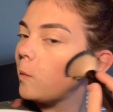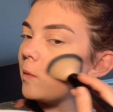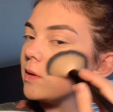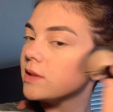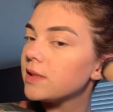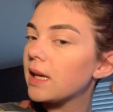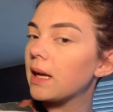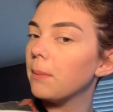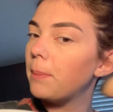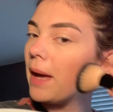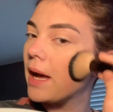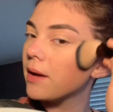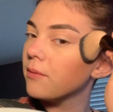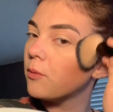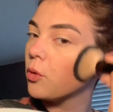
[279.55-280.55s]
Just like a
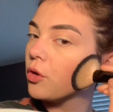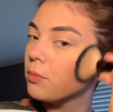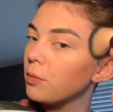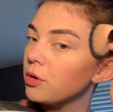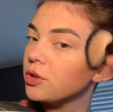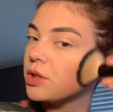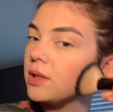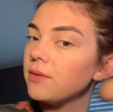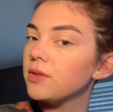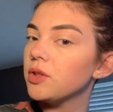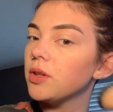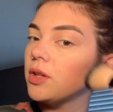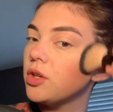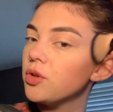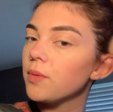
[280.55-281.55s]
back and forth motion of
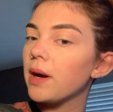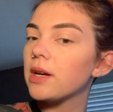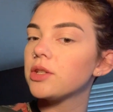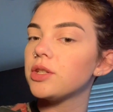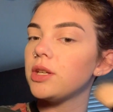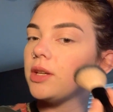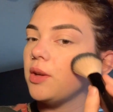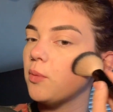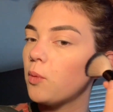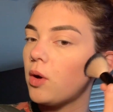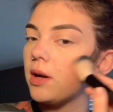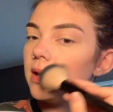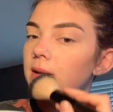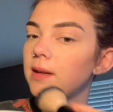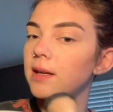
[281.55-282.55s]
the direction you
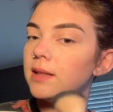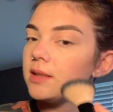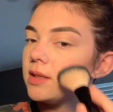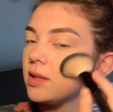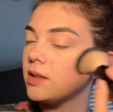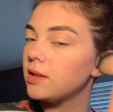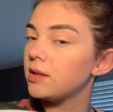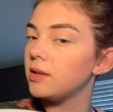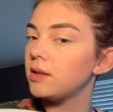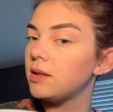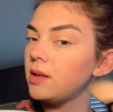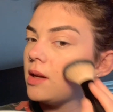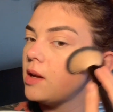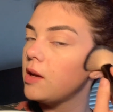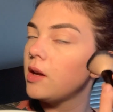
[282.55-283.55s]
want it to
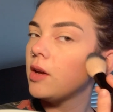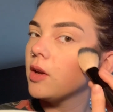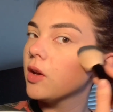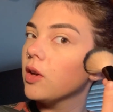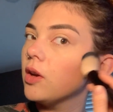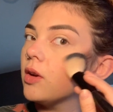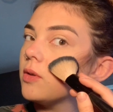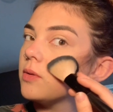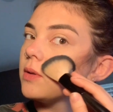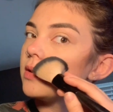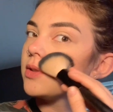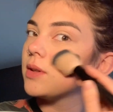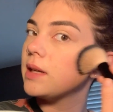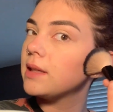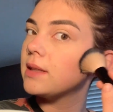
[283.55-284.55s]
go.
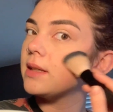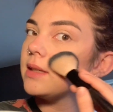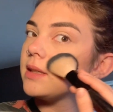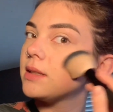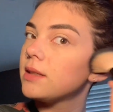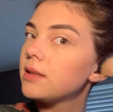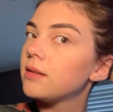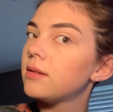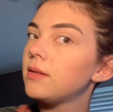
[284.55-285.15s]
It's like this.